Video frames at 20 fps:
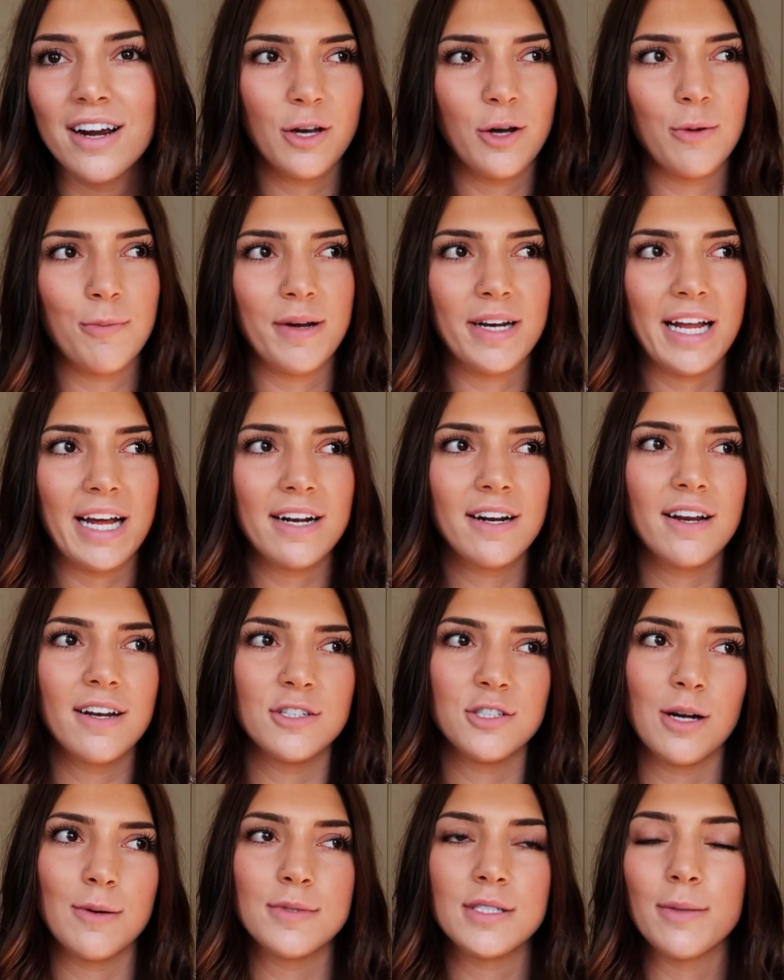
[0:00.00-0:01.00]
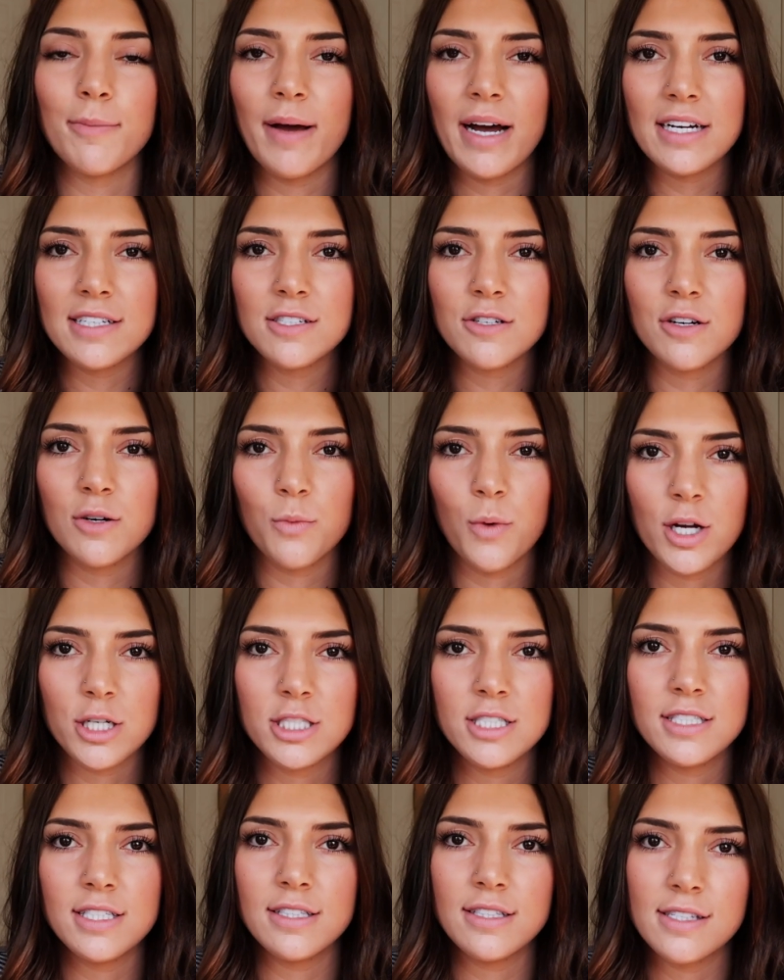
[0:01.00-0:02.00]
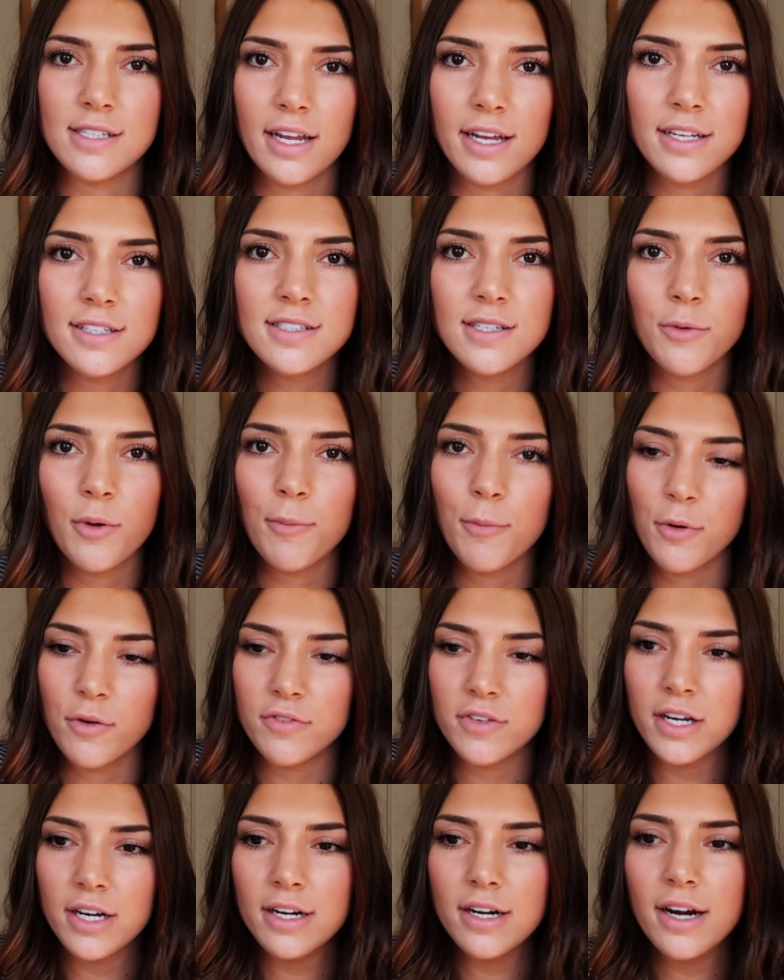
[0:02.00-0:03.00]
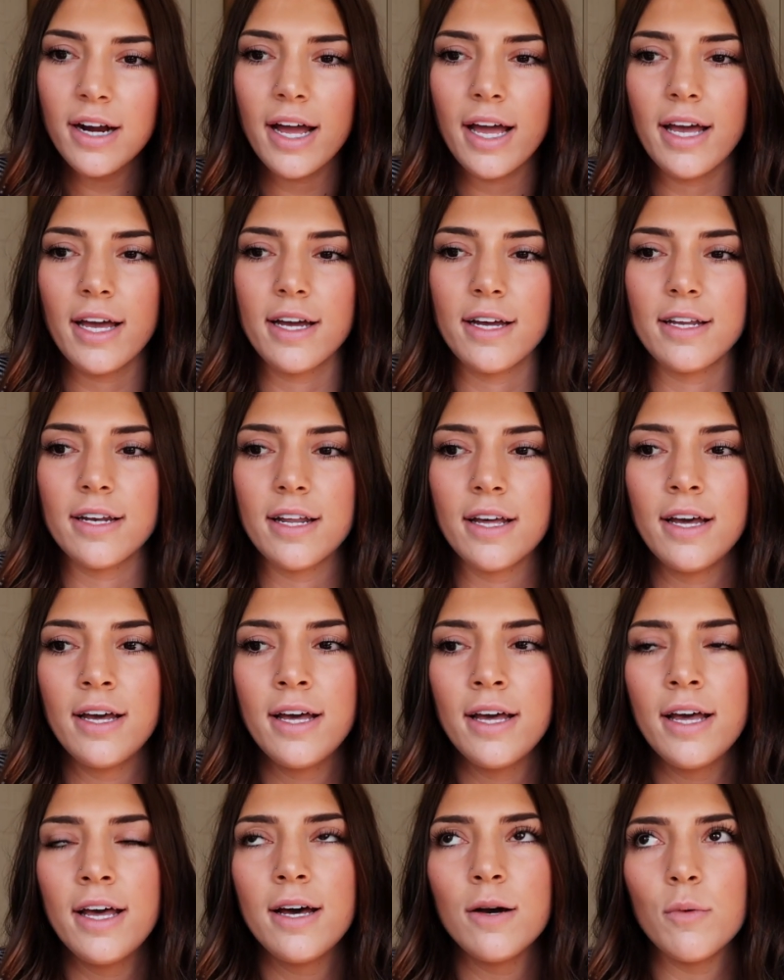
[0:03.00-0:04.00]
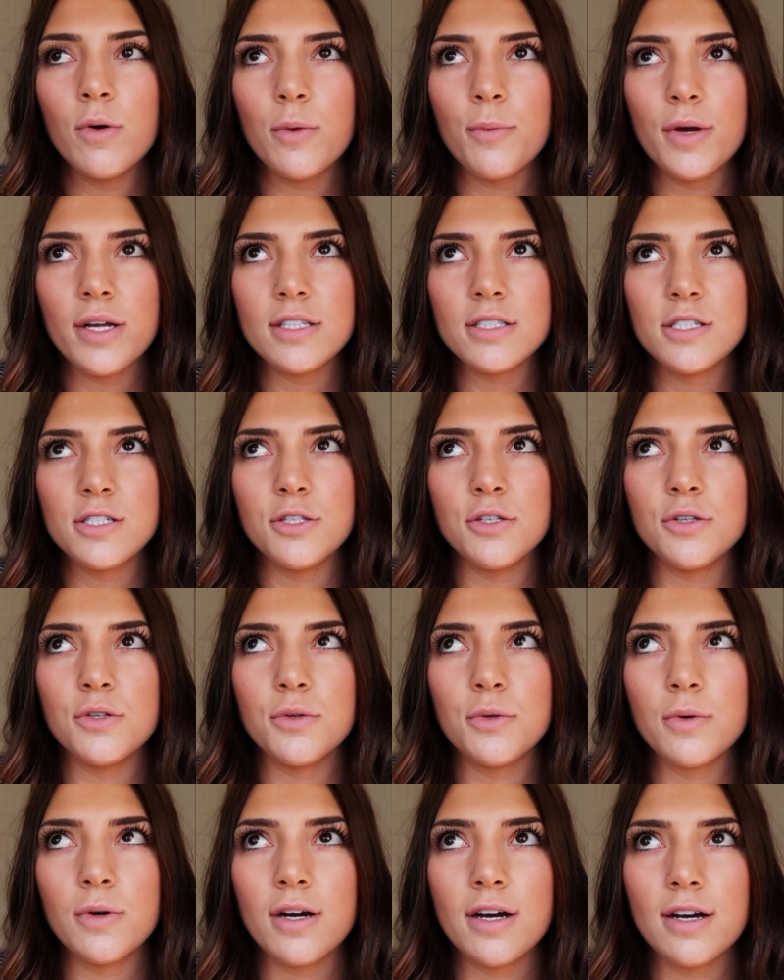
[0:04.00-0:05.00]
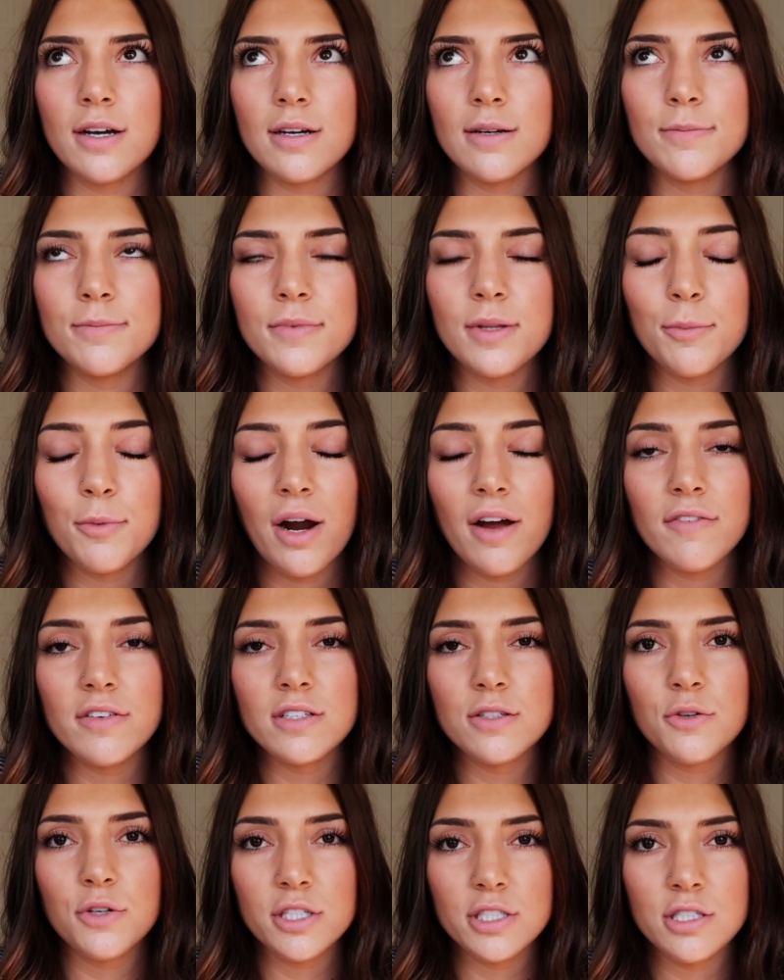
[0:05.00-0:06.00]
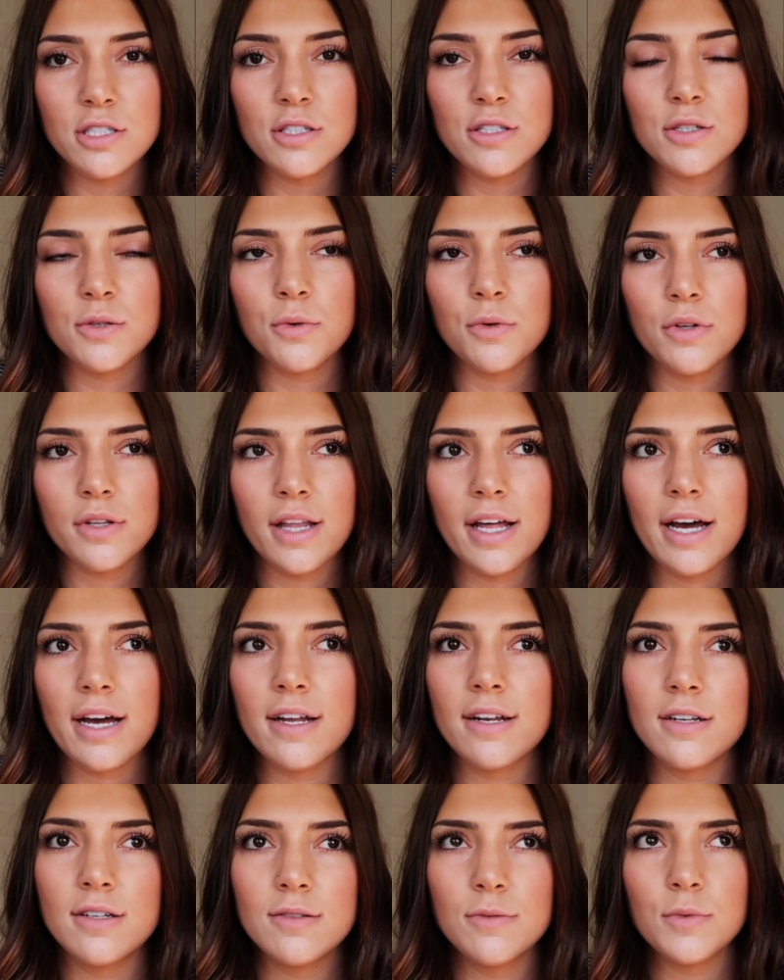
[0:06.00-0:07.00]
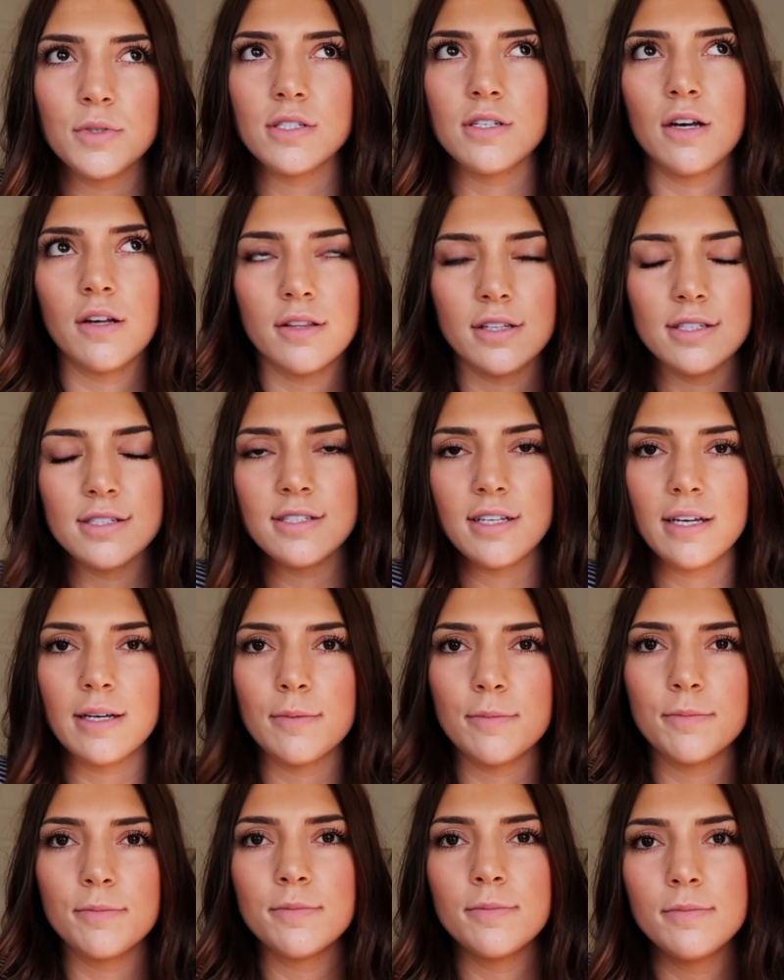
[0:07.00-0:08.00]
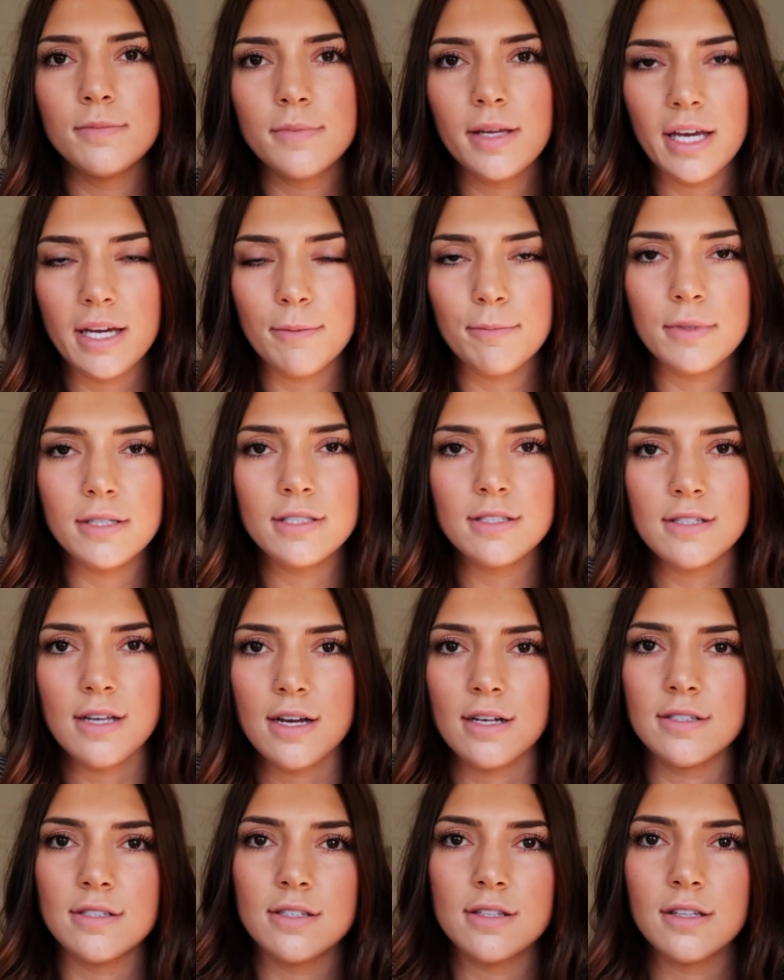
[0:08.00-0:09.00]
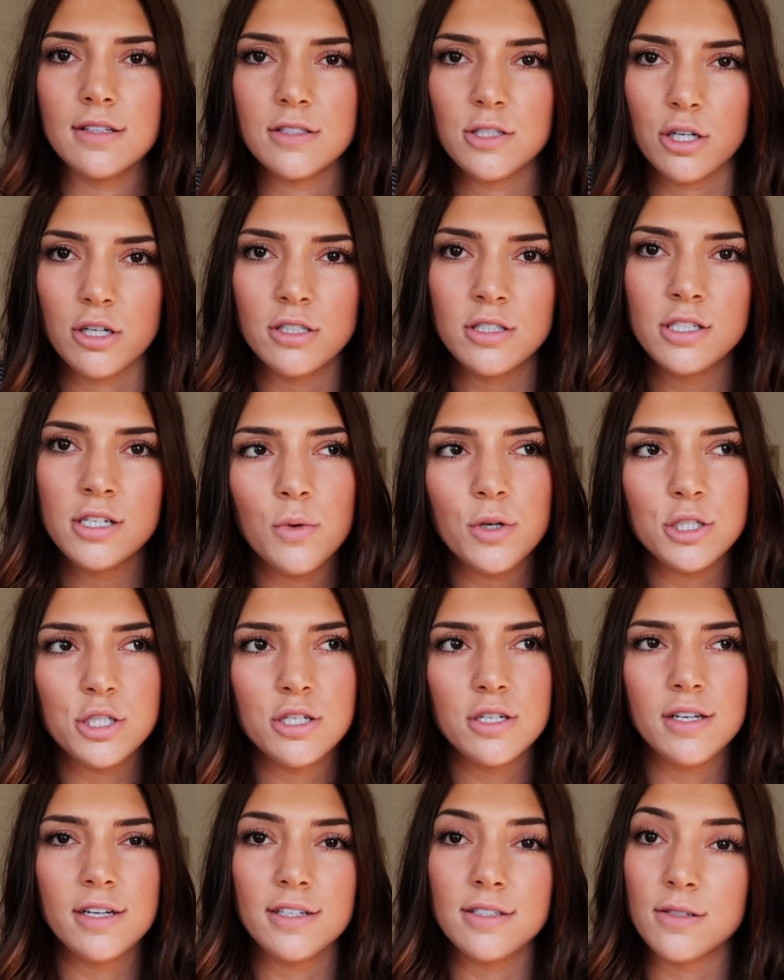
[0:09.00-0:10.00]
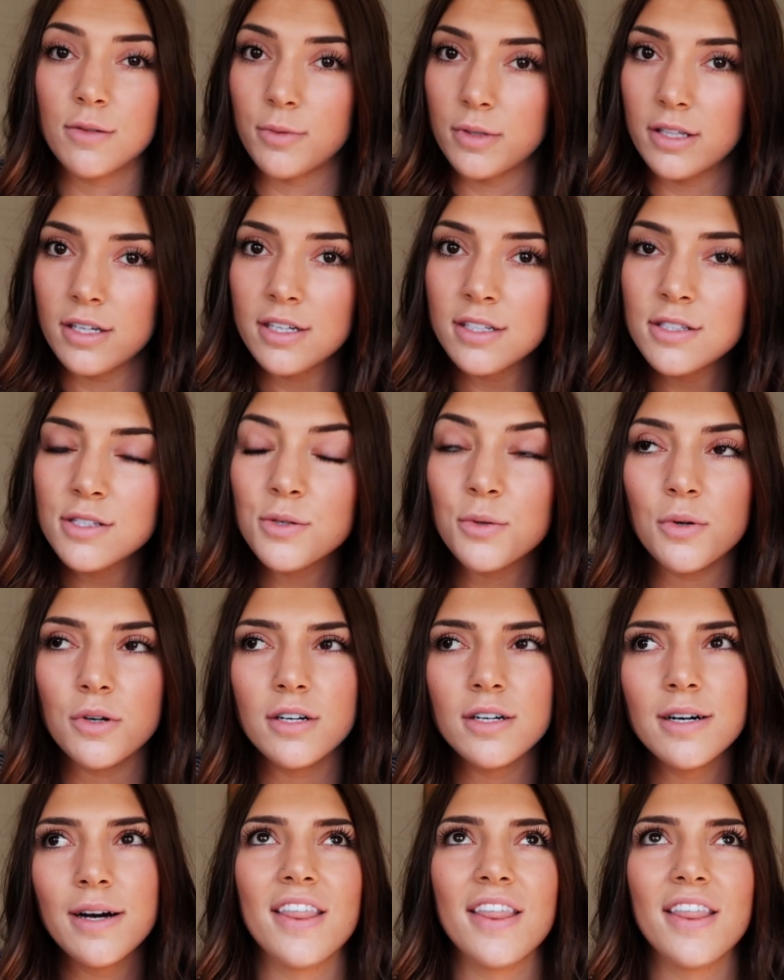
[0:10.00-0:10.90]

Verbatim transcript: So my dad got a job as a pastor in Washington State, so we moved here and we went to the private Christian school that was on the same campus as the church, which is a really good school.